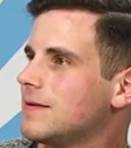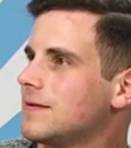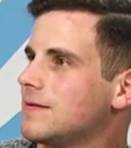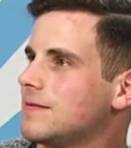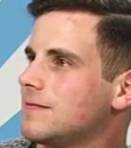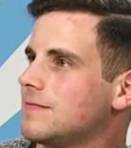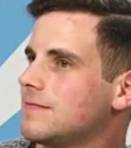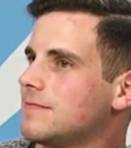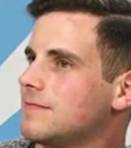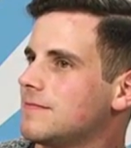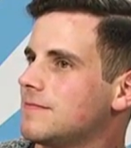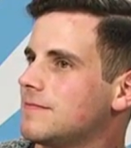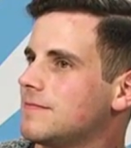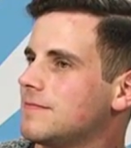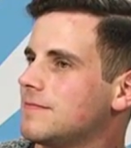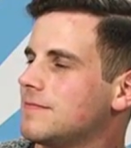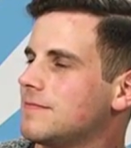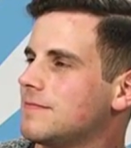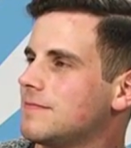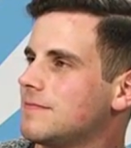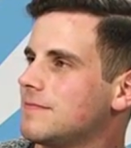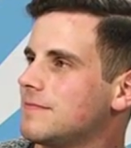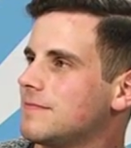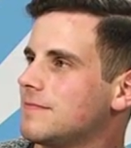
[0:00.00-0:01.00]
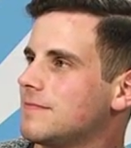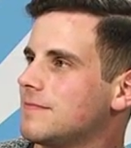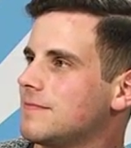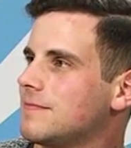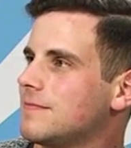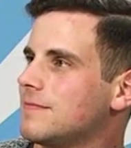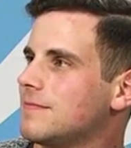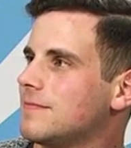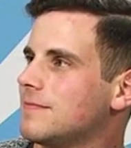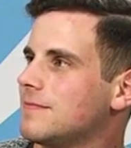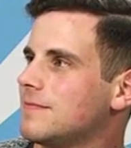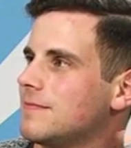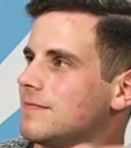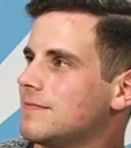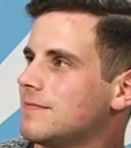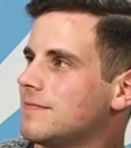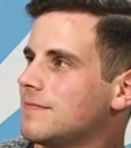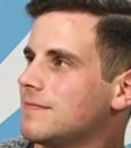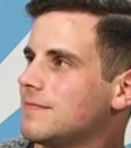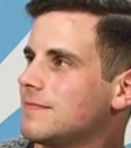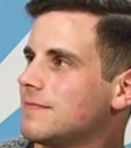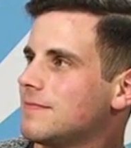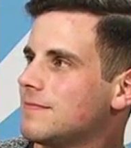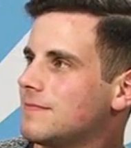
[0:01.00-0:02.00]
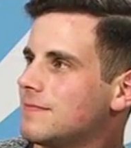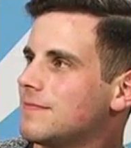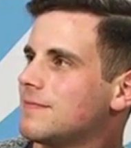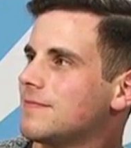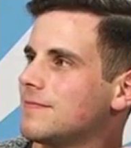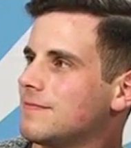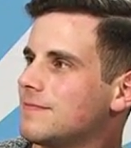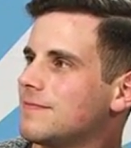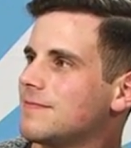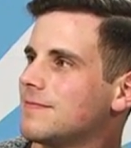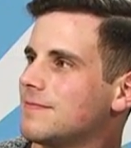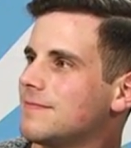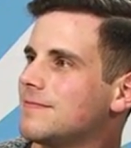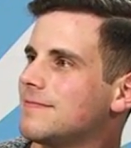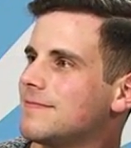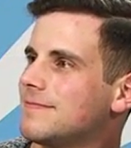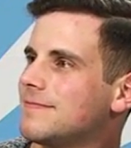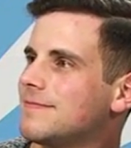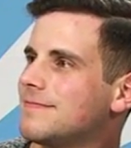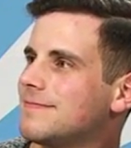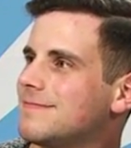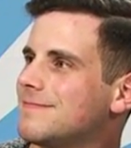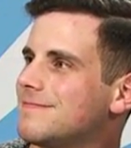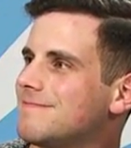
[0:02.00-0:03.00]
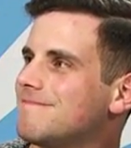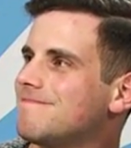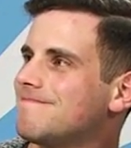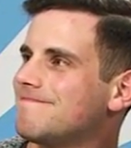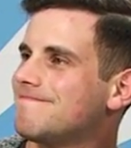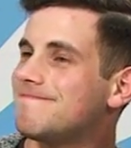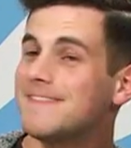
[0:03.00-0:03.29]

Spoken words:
The person shown says nothing.